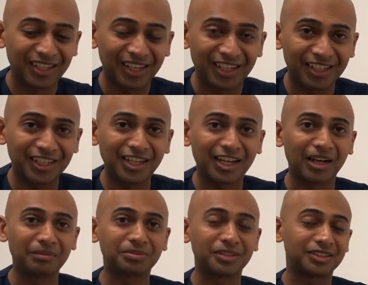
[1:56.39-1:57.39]
eating
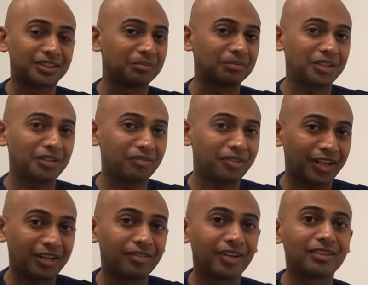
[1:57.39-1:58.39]
carbs is something
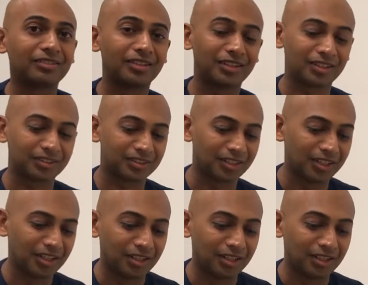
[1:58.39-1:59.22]
very very serious